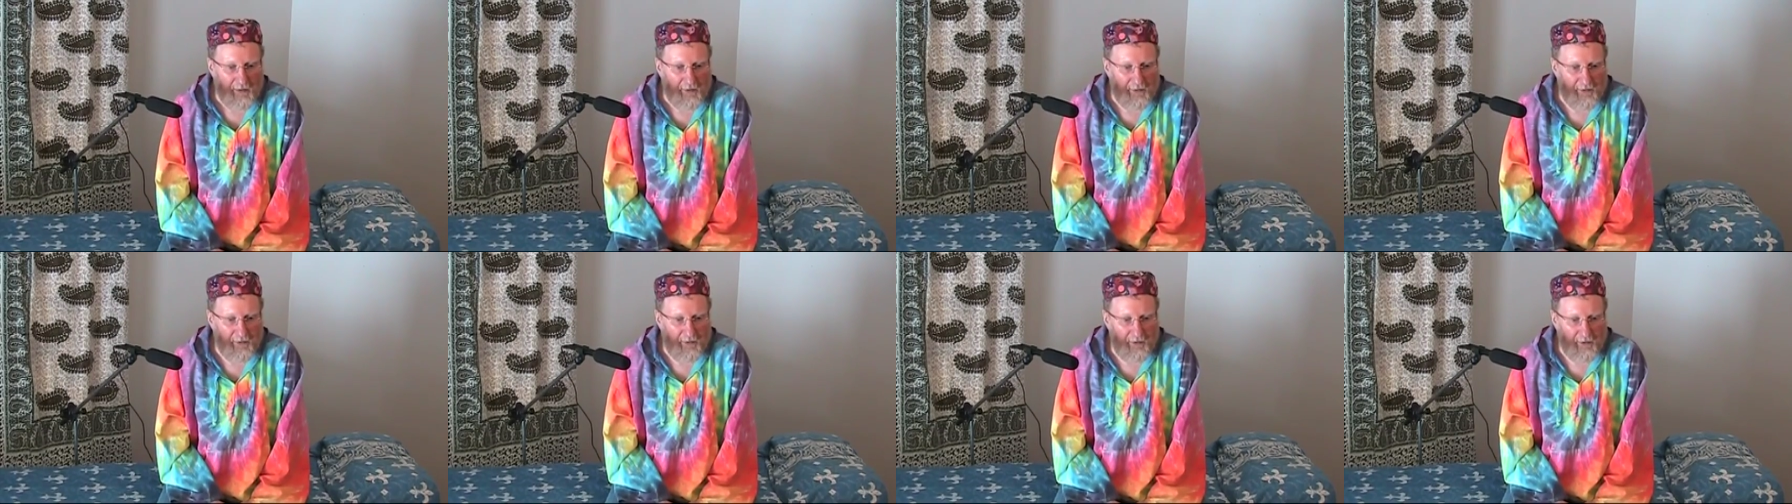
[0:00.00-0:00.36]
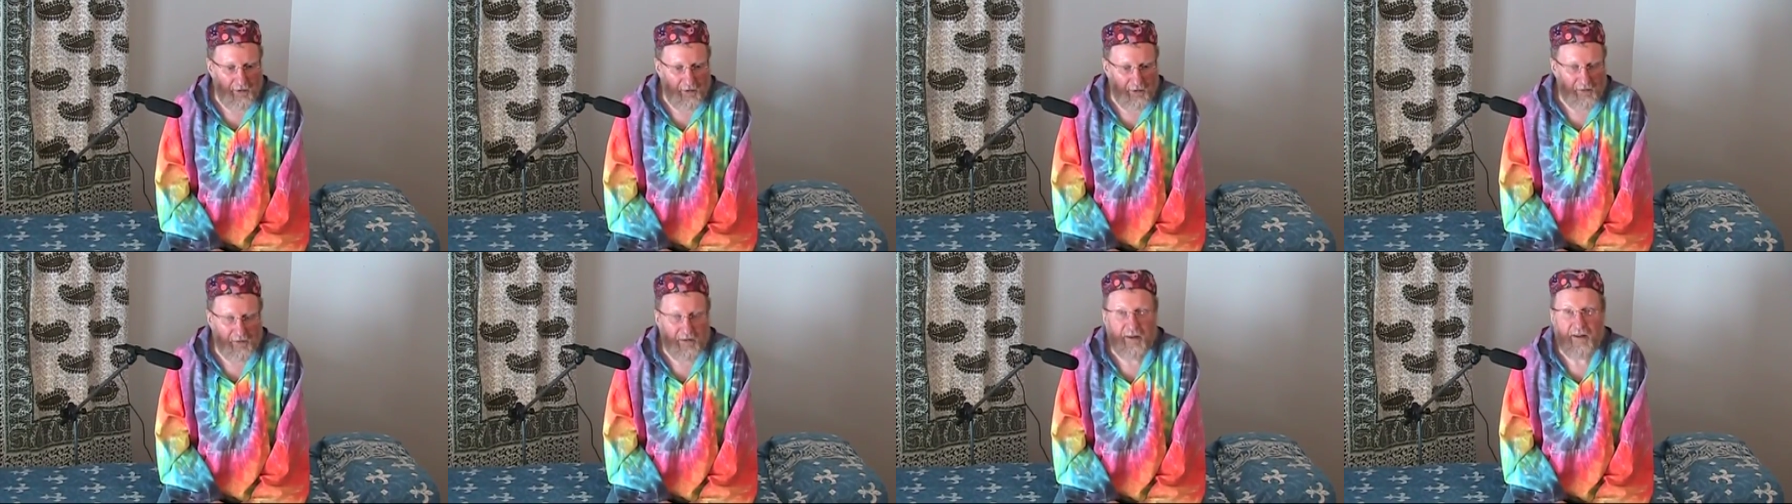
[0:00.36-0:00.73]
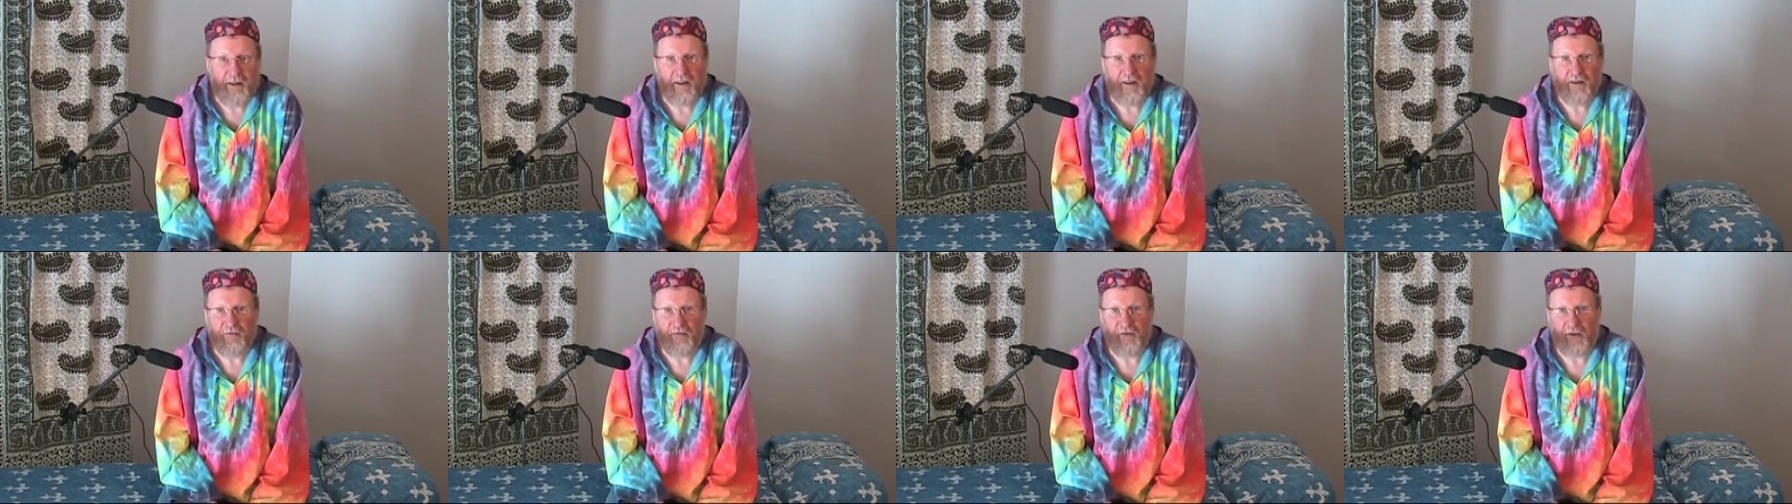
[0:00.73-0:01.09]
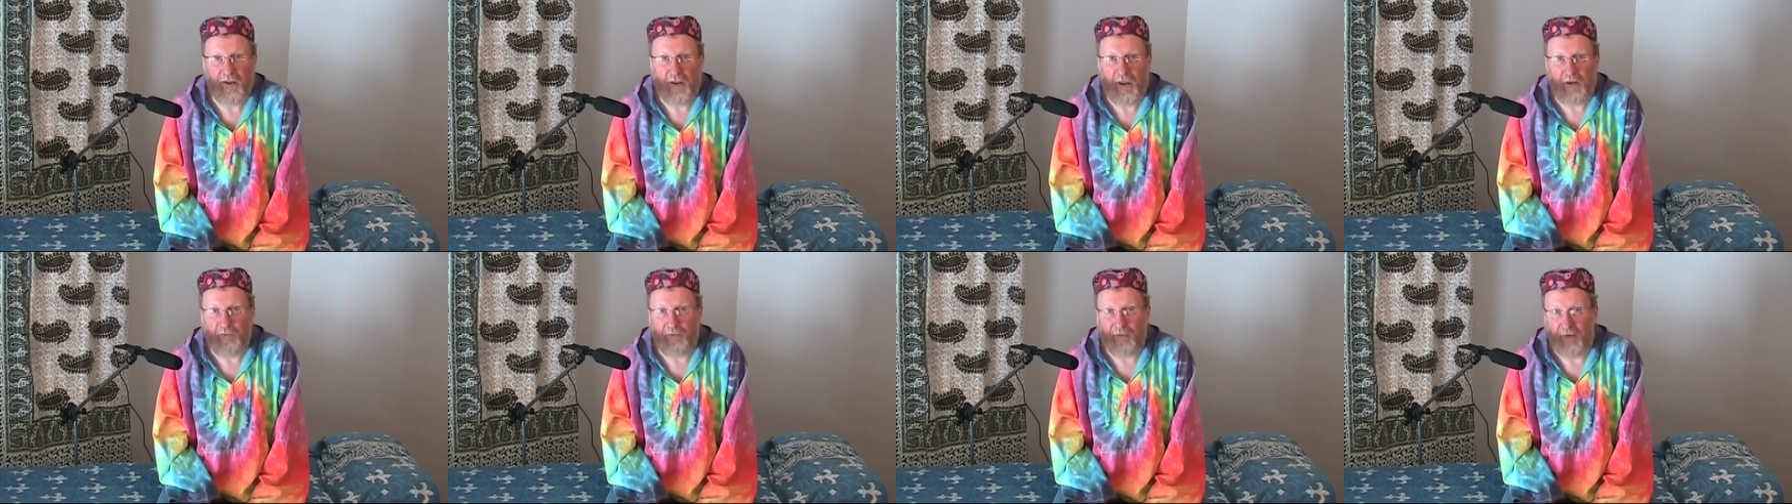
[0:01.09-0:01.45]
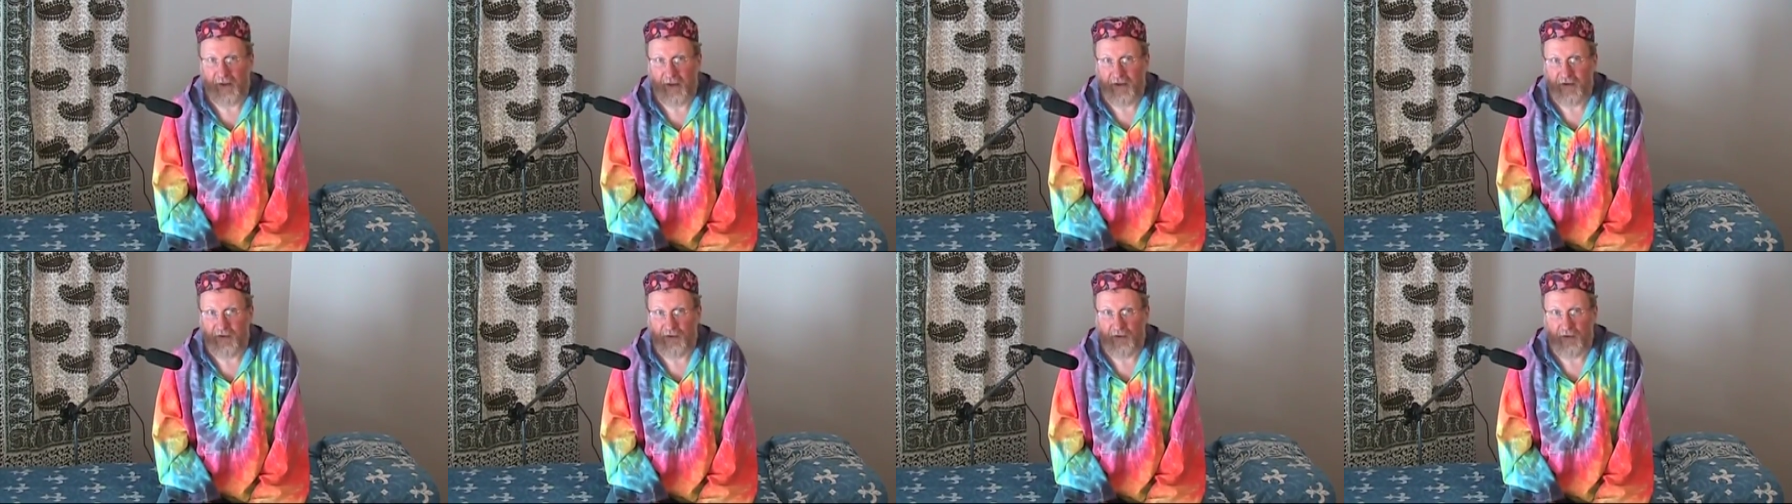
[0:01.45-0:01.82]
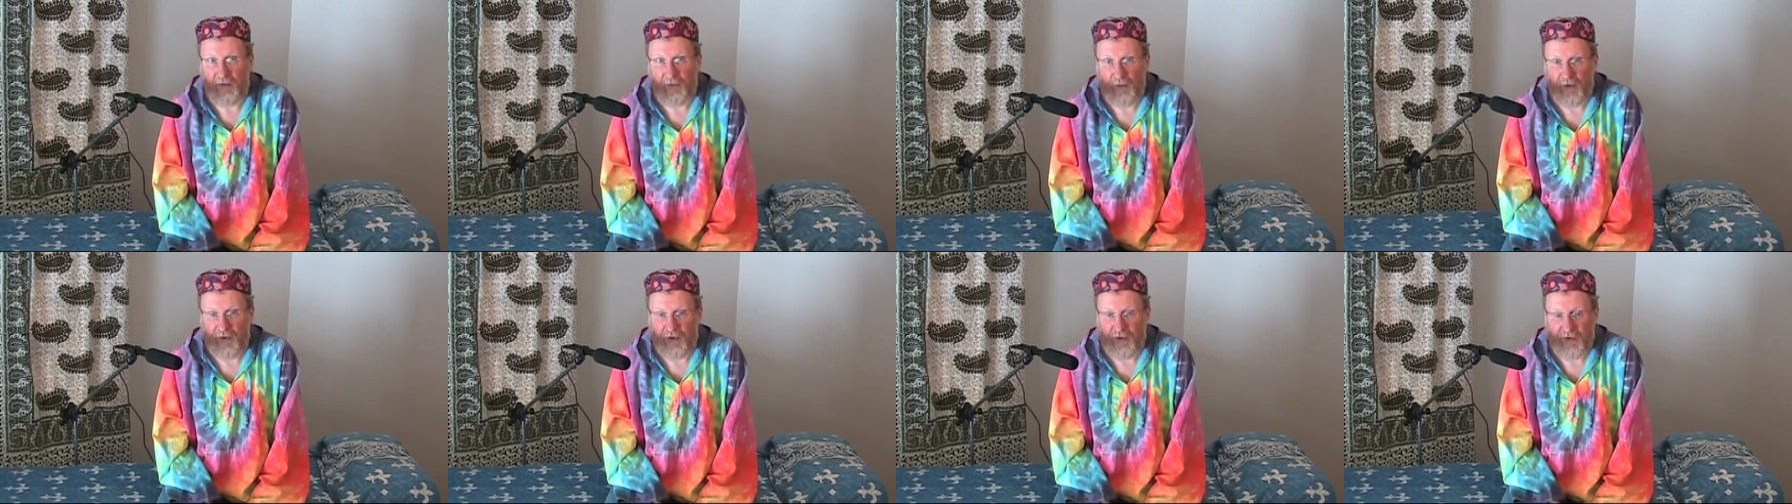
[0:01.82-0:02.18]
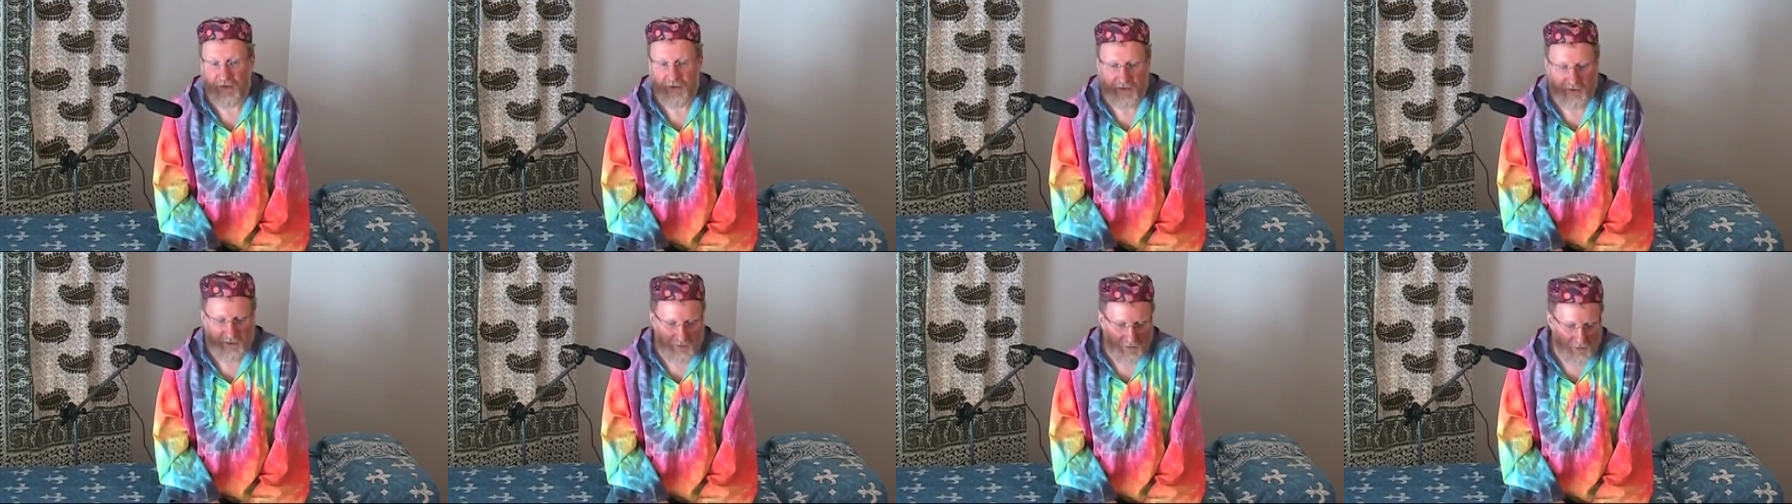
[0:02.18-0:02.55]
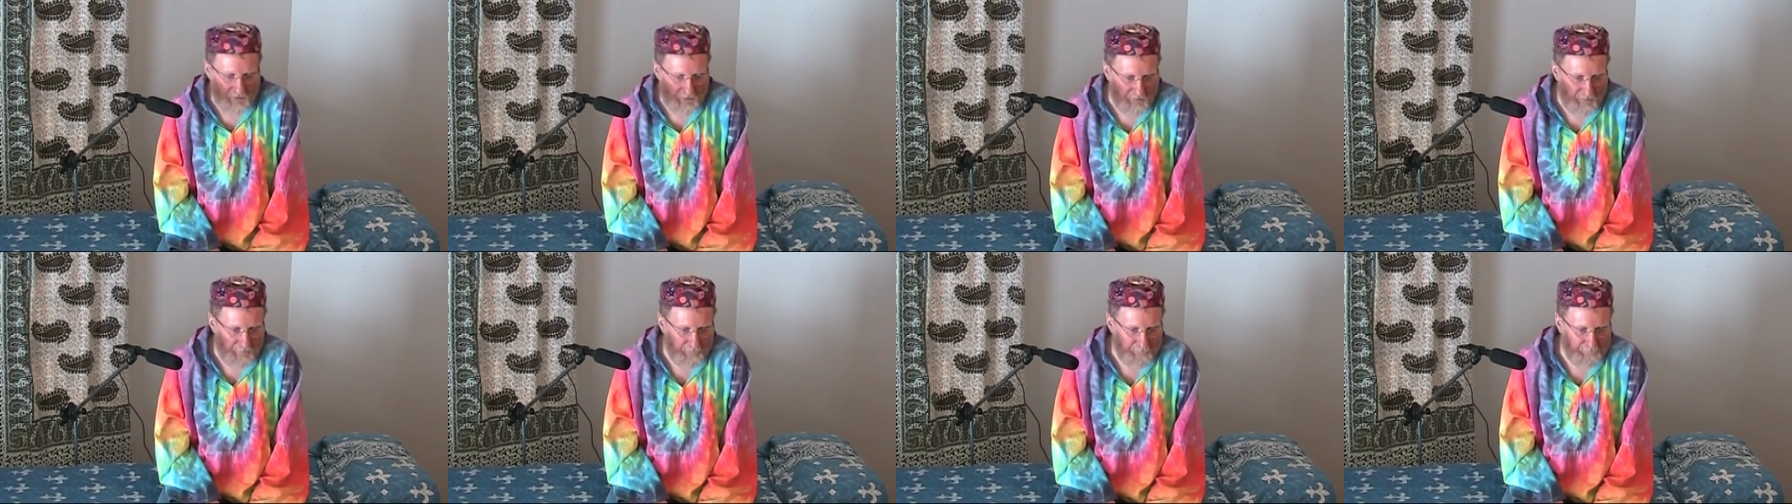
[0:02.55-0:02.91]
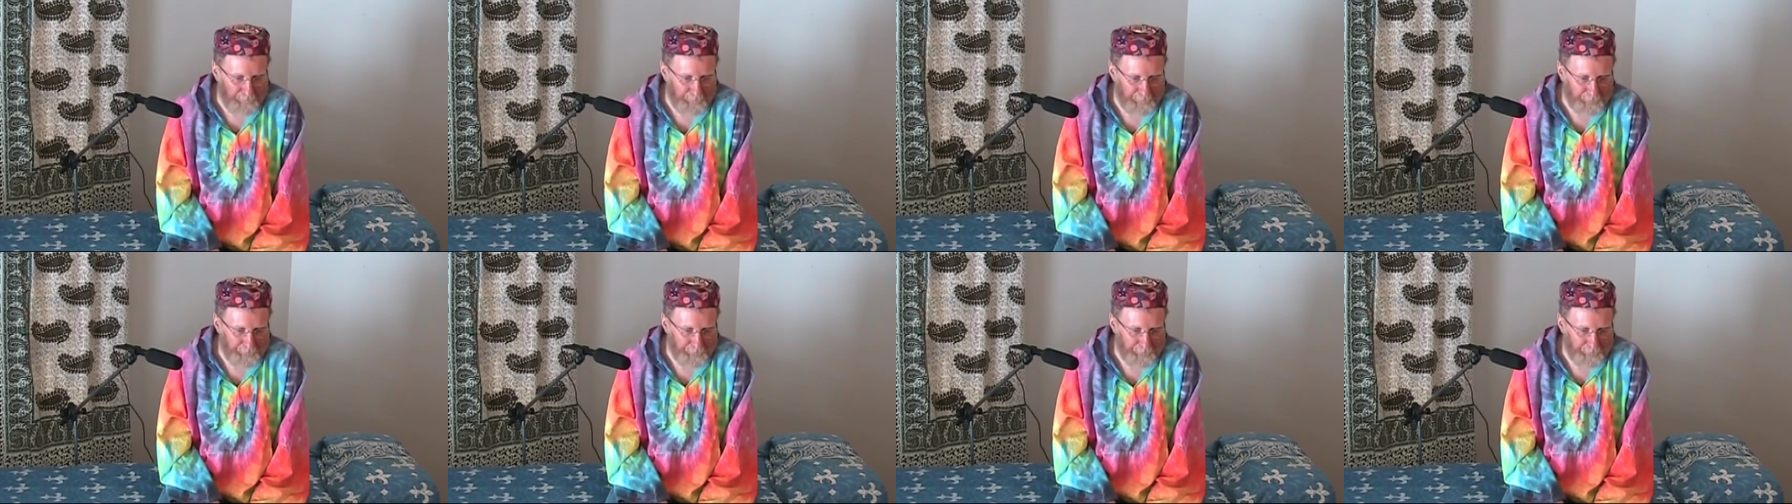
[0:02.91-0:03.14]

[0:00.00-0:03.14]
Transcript: And he is very helpful answering questions. Um,